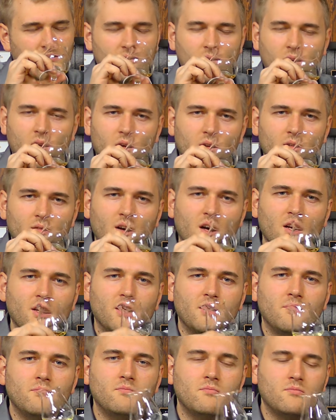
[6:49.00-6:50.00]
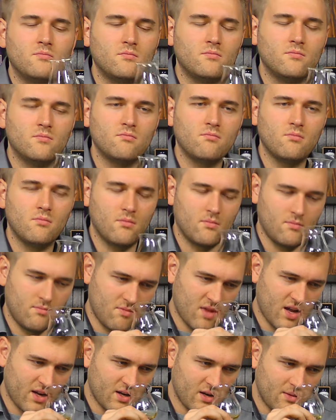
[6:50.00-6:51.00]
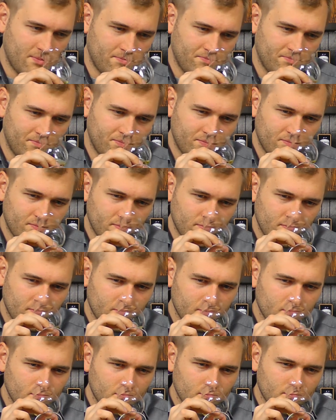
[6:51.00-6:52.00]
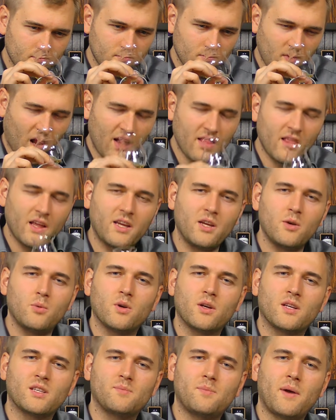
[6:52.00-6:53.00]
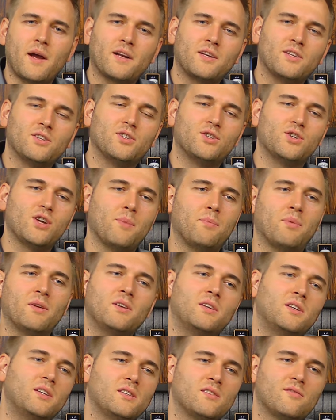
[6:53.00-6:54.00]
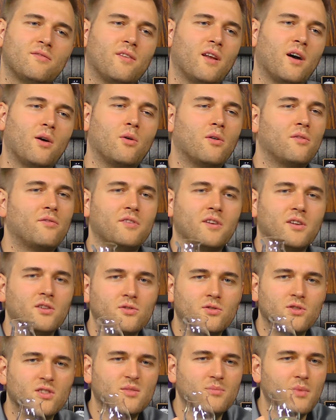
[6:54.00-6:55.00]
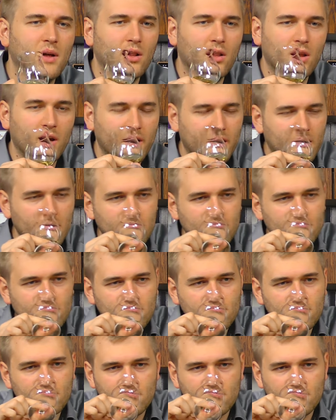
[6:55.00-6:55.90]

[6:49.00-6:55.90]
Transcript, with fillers: and a lot of honey, like a like you would expect a Japanese flower field to smell like.